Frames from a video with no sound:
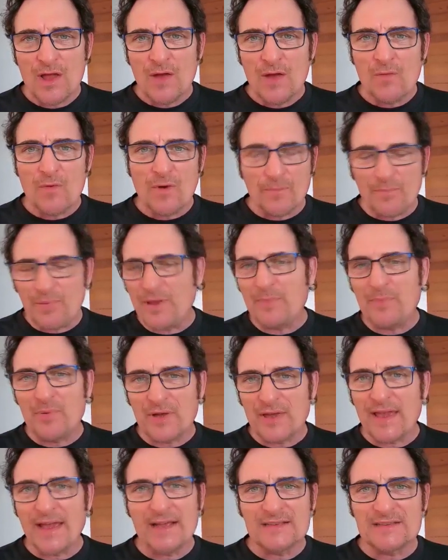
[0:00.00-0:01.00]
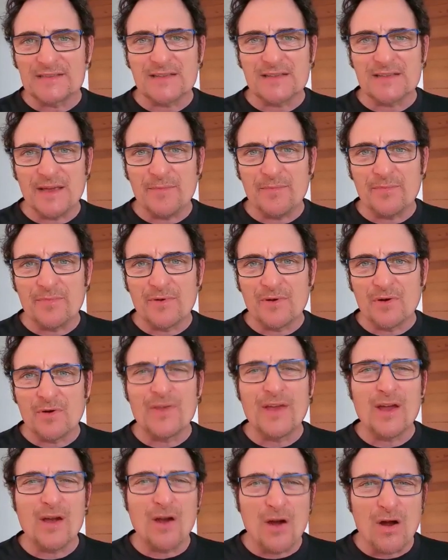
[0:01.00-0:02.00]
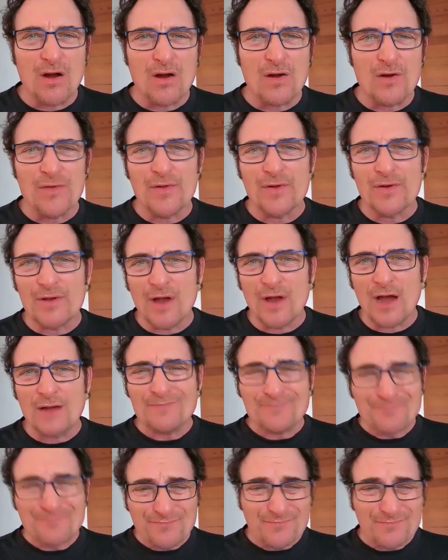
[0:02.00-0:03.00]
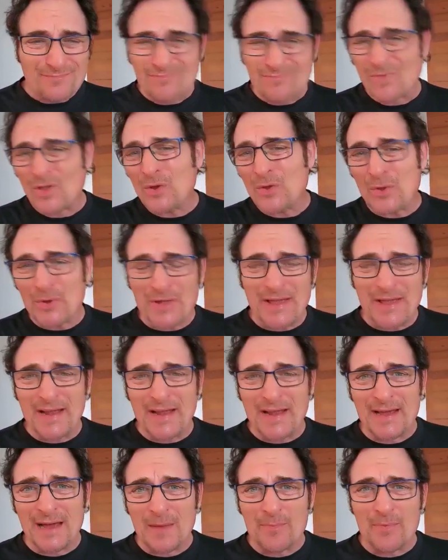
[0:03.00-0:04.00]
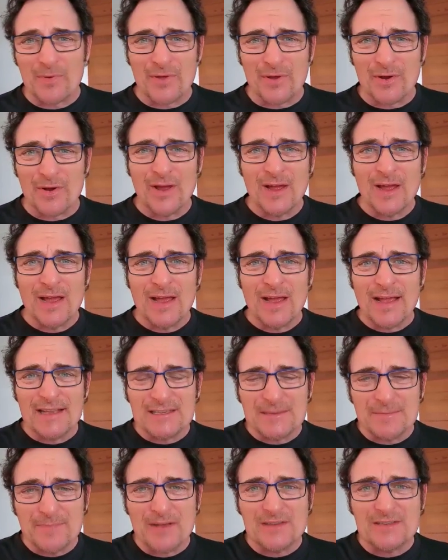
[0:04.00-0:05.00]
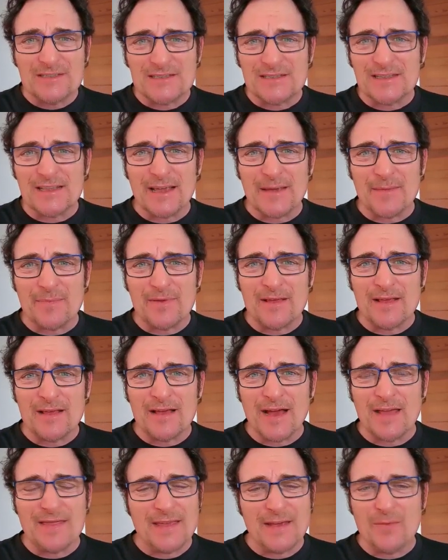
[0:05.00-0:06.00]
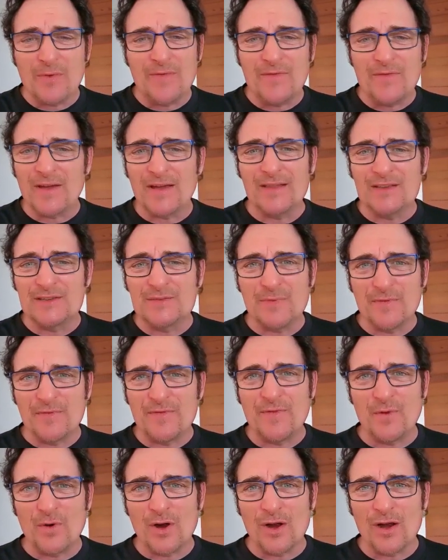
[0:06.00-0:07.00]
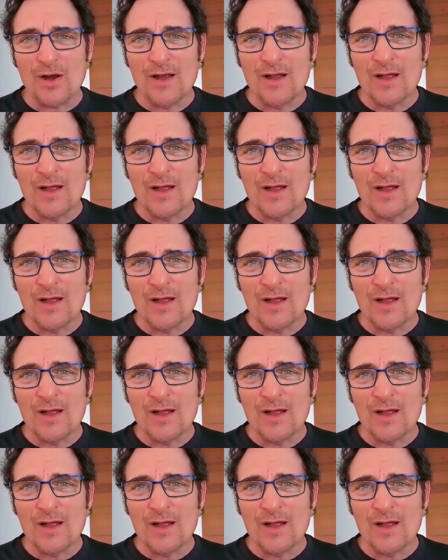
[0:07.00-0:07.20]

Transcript: where people can't sleep, or they are, or they're not, or they're getting up, or it's about sleep. I think we've done this before.